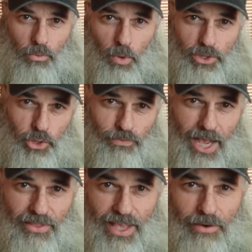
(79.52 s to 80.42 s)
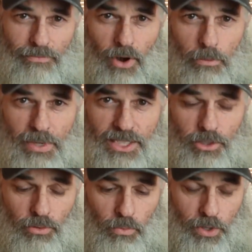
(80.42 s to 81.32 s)
Once you've got that
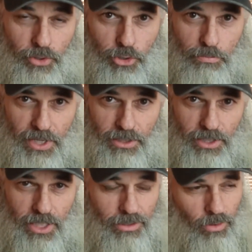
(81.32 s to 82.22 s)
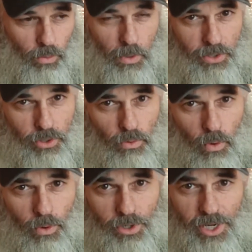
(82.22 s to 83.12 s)
fermenter, whether you built it or whether you
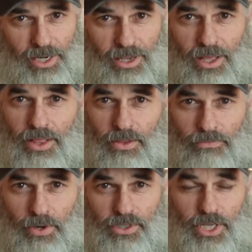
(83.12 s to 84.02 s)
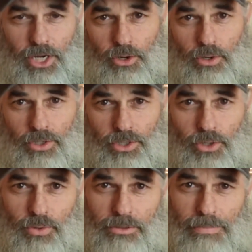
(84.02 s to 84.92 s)
ordered it, the first thing you're going
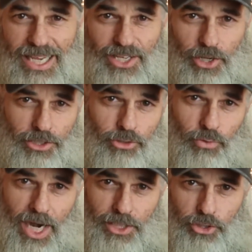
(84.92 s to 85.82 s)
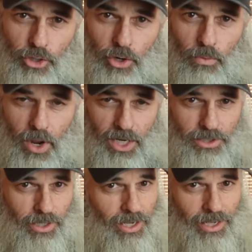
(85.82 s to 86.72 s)
to do is make you a straight sugar
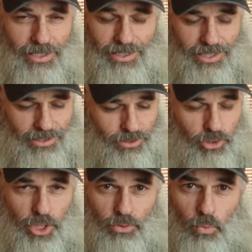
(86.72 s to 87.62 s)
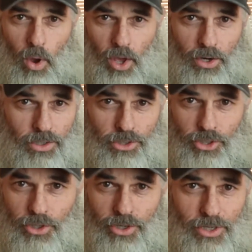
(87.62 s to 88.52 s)
wash. This is just water,
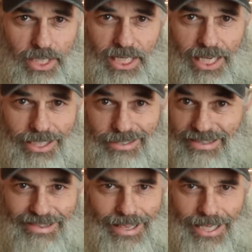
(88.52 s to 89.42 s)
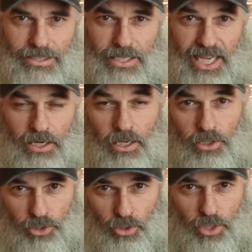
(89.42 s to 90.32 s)
sugar, and yeast. That's it.
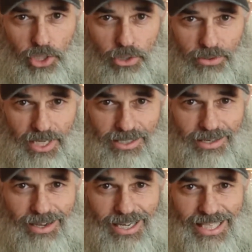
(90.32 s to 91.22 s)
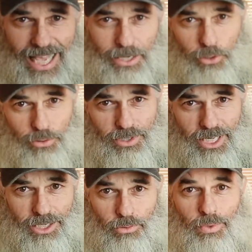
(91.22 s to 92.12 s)
You're going to use this to clean that new
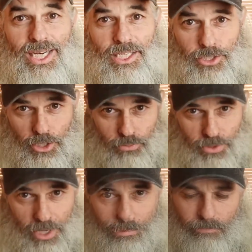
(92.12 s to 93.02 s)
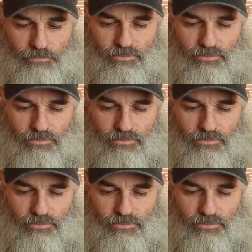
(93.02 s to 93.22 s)
still when it shows up.